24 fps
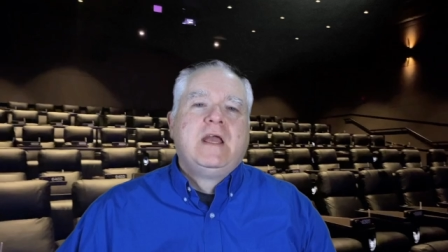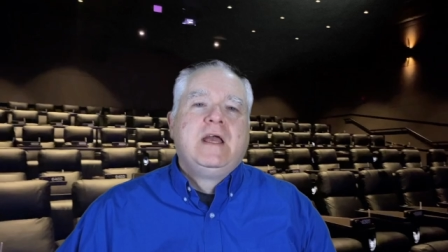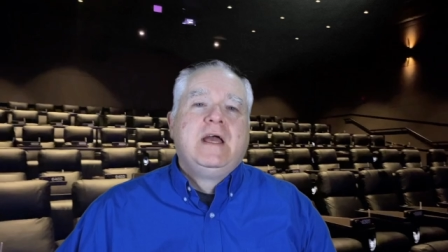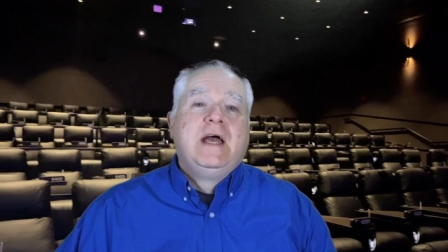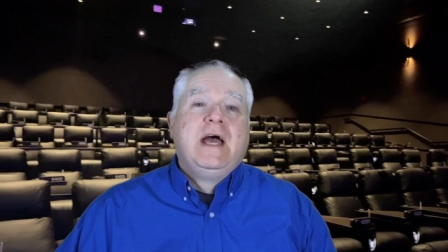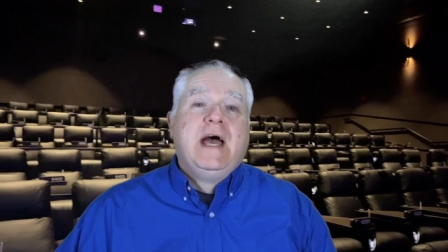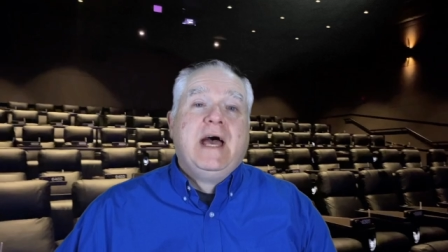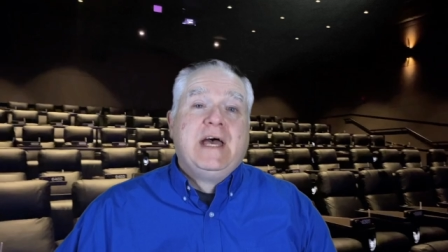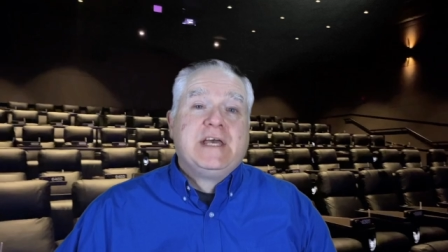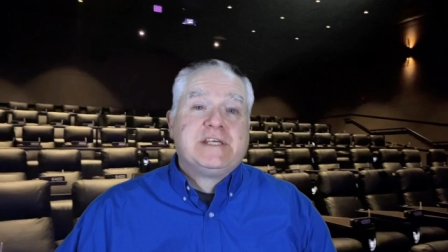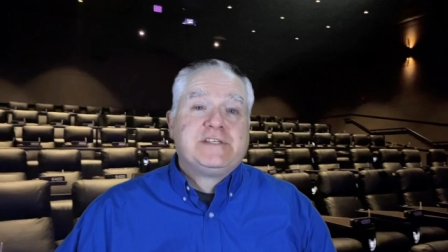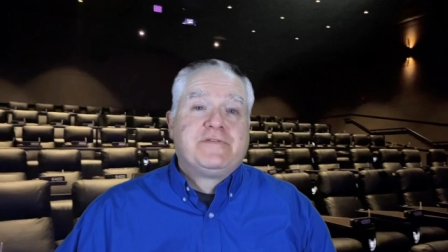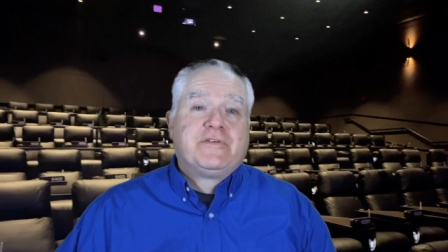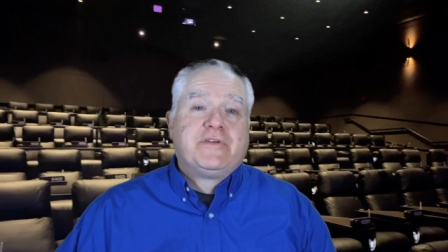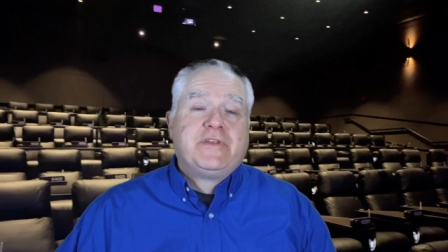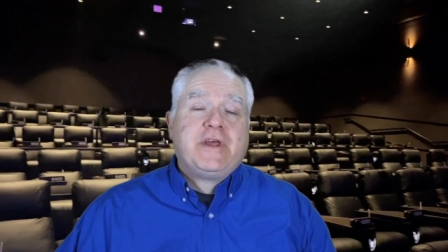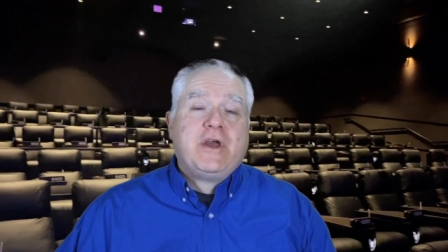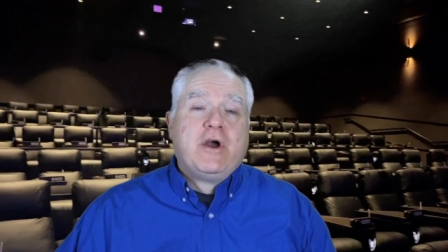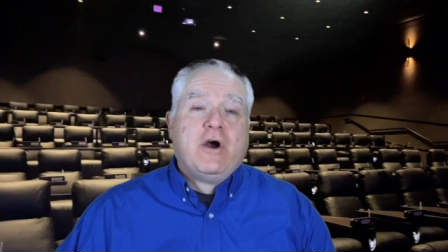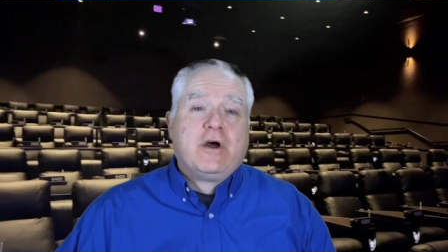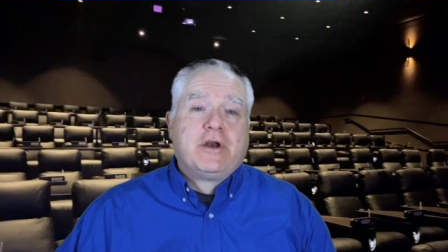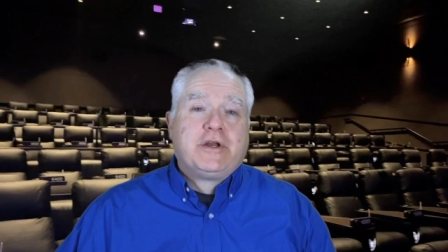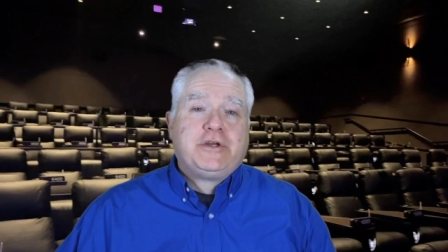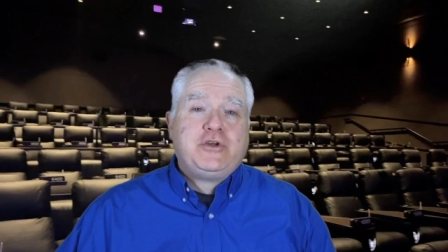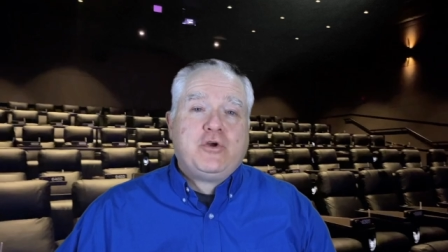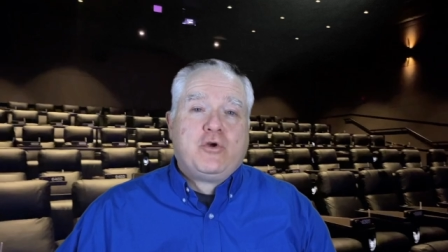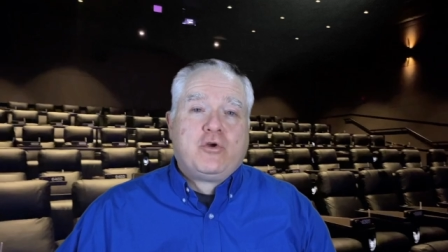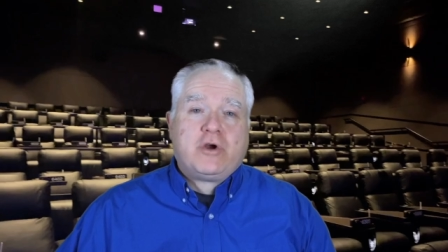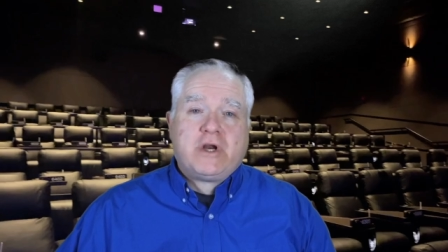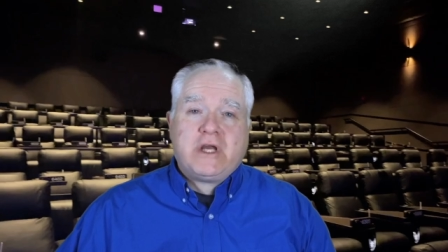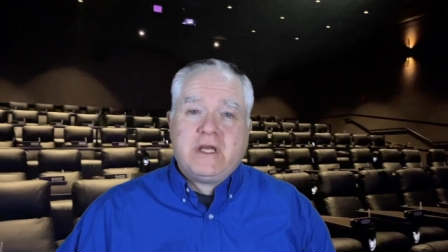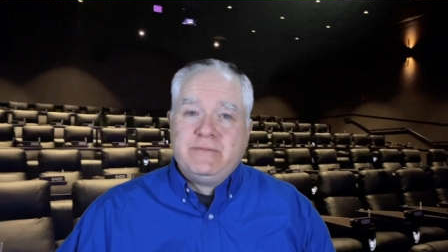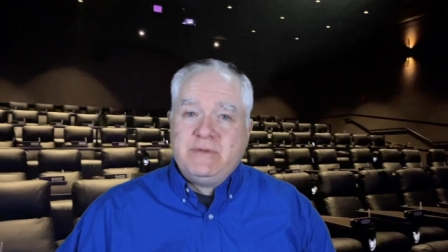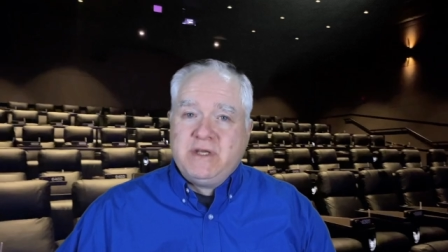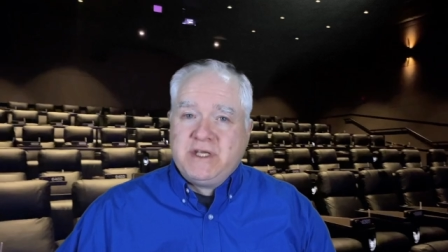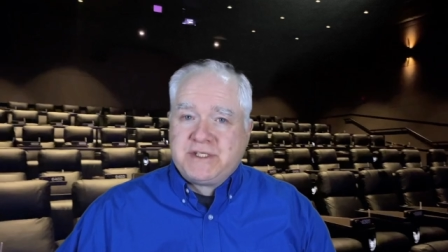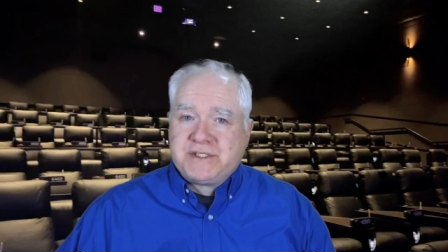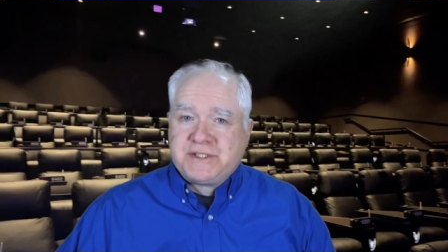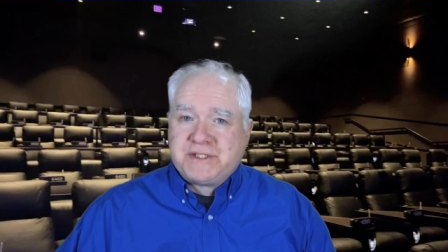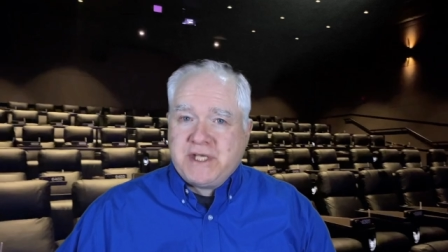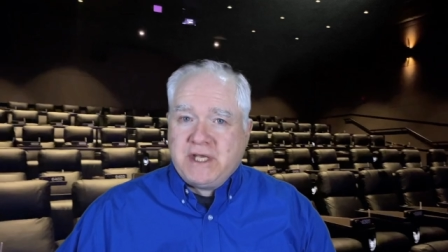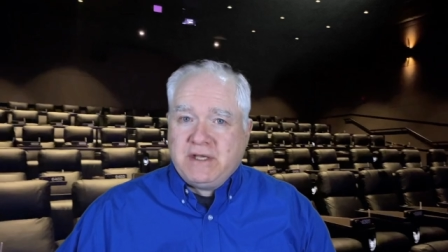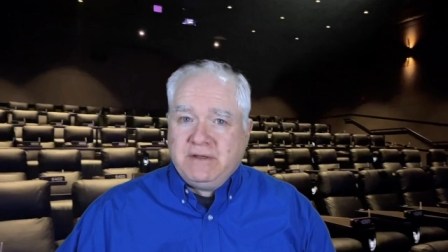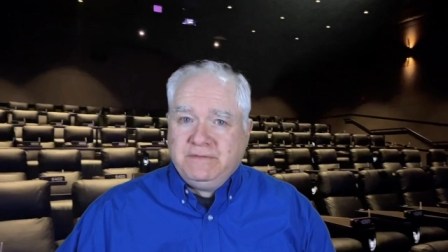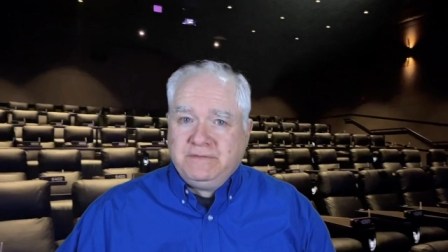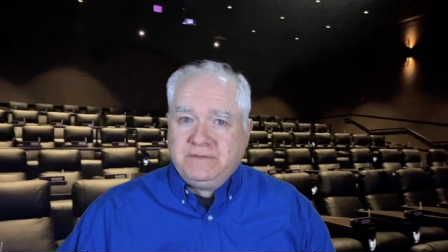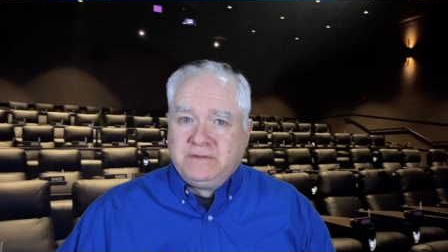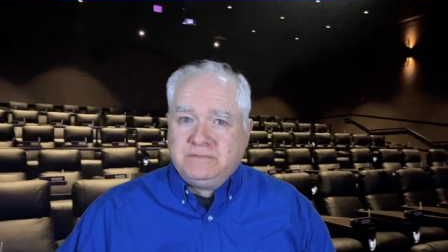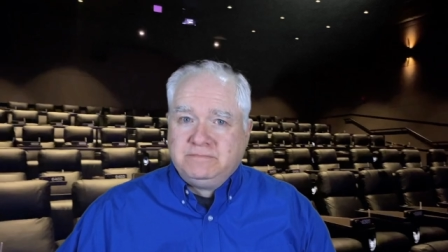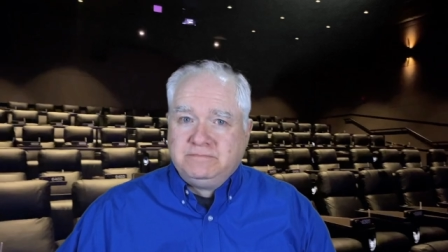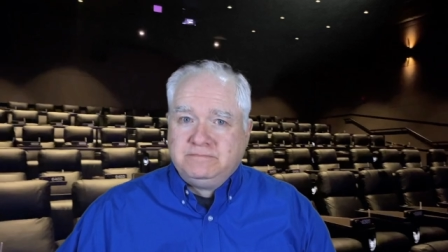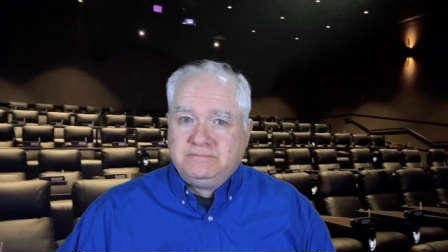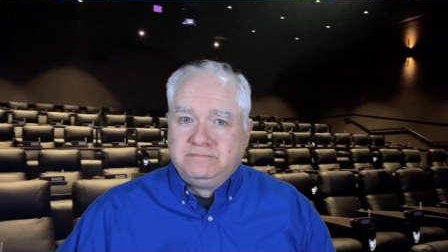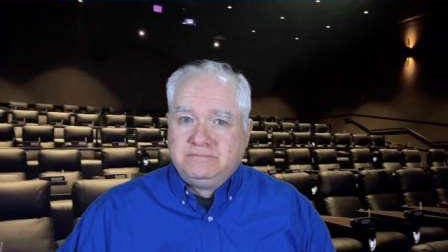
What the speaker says: As for the auditorium itself,